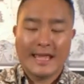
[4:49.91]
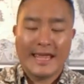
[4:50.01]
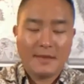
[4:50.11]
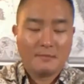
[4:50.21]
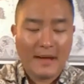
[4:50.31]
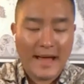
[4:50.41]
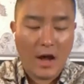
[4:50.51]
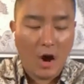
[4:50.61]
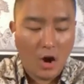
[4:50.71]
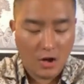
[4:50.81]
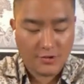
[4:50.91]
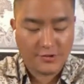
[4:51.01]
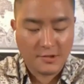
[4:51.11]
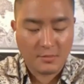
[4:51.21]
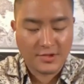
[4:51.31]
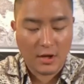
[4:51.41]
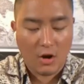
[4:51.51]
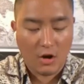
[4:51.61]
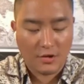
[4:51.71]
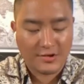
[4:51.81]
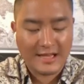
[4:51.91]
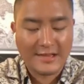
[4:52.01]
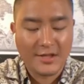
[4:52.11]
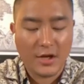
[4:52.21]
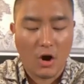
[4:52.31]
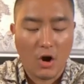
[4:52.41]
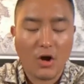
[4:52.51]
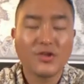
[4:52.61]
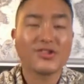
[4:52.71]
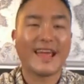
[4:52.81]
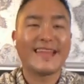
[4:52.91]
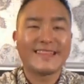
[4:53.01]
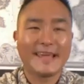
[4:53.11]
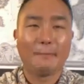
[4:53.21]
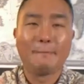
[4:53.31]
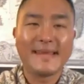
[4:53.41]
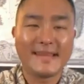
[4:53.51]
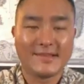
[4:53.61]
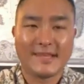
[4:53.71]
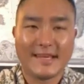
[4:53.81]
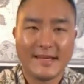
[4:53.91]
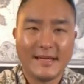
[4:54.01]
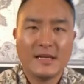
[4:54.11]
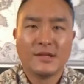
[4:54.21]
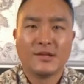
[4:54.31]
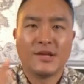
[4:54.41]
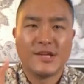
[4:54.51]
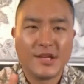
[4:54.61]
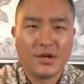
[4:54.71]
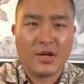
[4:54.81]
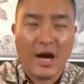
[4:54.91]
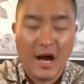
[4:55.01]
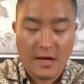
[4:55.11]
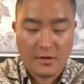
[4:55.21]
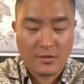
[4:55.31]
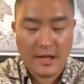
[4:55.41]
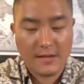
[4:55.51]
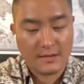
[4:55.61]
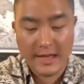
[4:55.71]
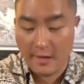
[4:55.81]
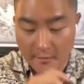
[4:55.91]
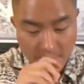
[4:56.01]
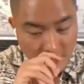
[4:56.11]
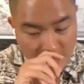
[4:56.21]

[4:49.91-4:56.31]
in my arts, some say arts, in the arts and the ability to hear God. Okay, now,